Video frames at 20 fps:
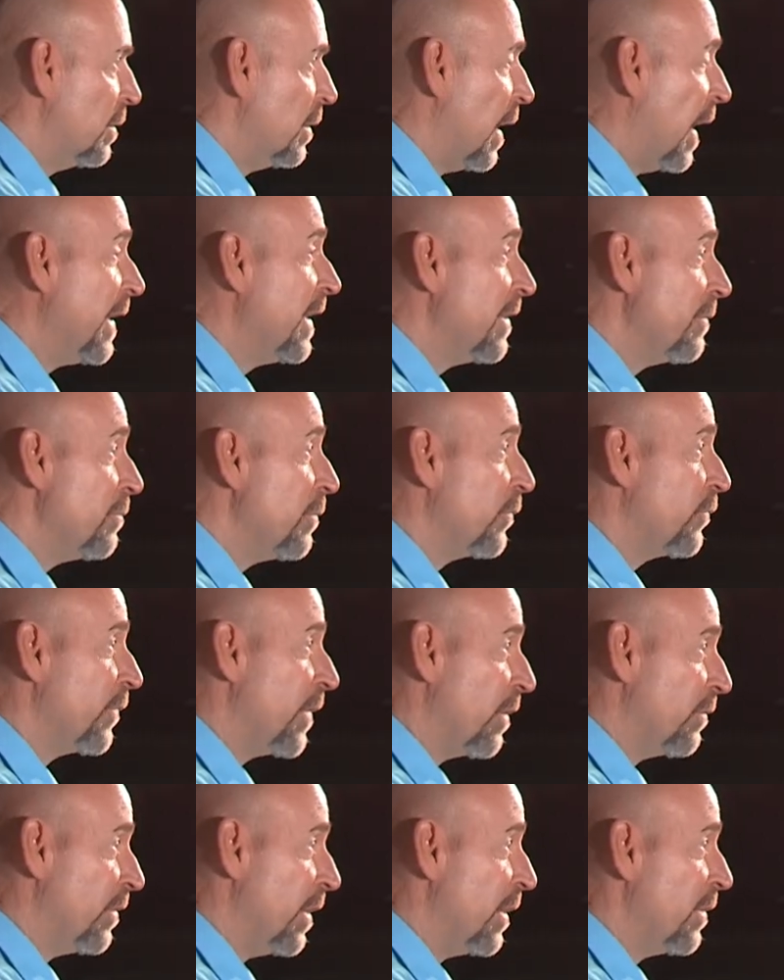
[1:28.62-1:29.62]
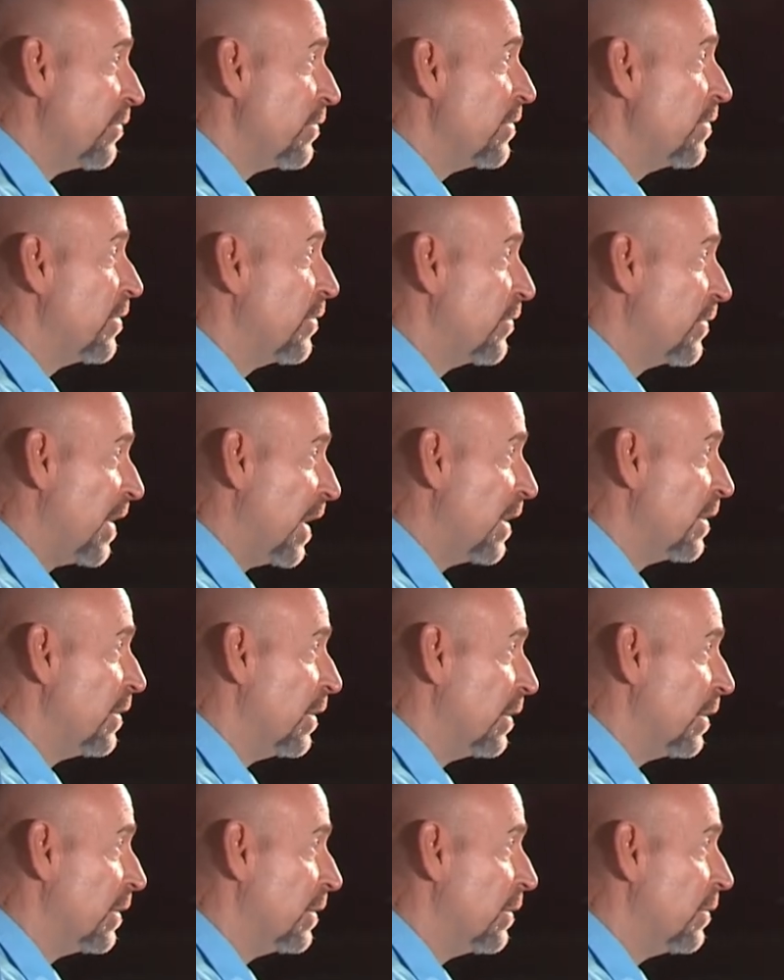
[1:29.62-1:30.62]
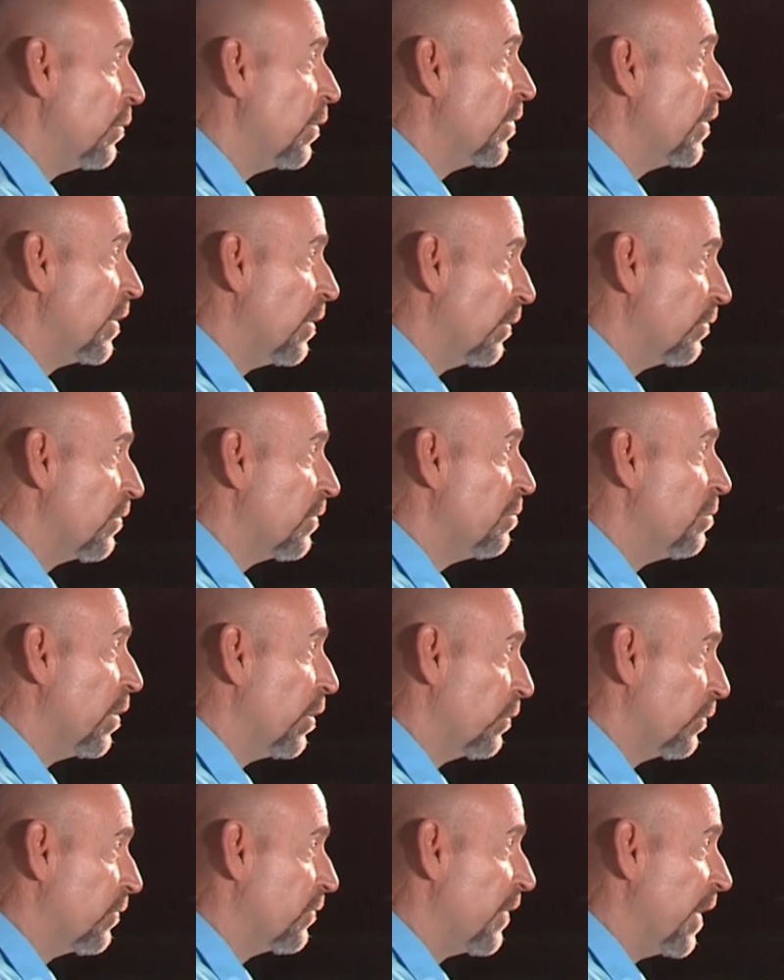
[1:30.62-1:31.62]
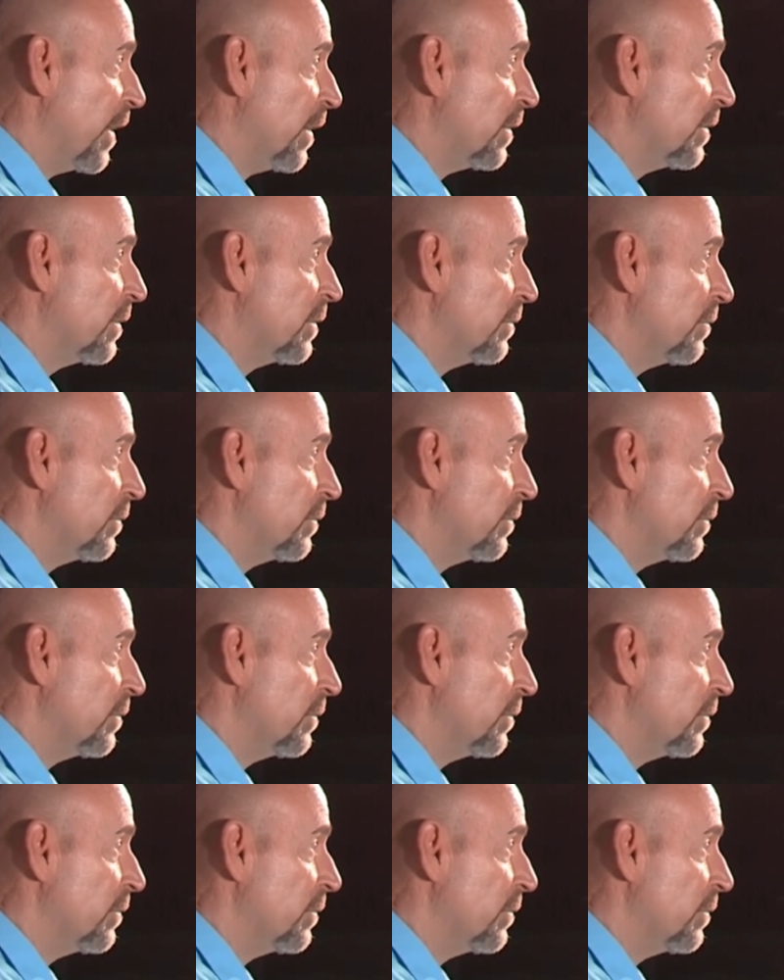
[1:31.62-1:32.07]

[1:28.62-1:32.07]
I give them a foundation to stand on when the nuts and bolts fail.